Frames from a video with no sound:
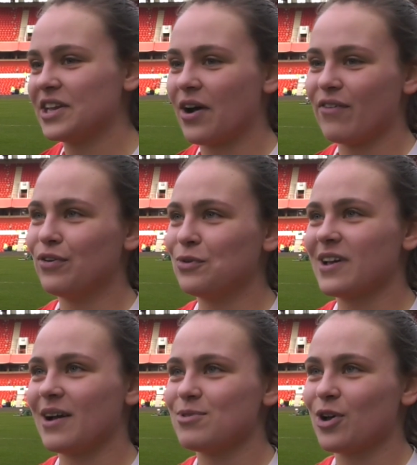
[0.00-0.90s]
you know, have
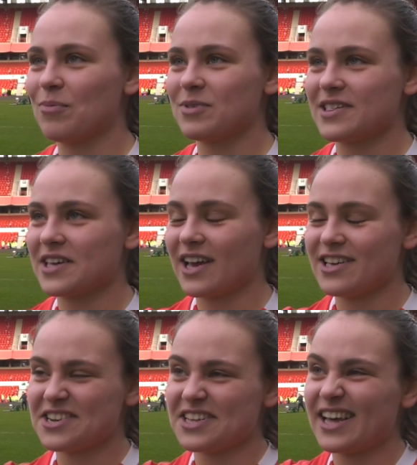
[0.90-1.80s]
full-time jobs,
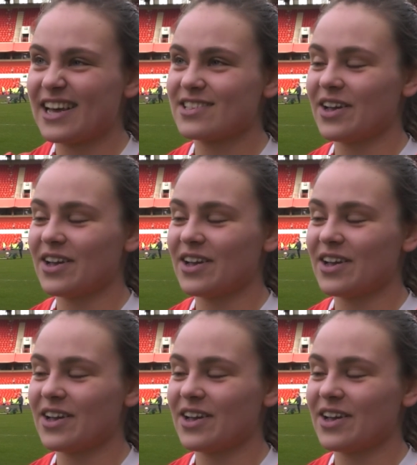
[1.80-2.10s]
education and that.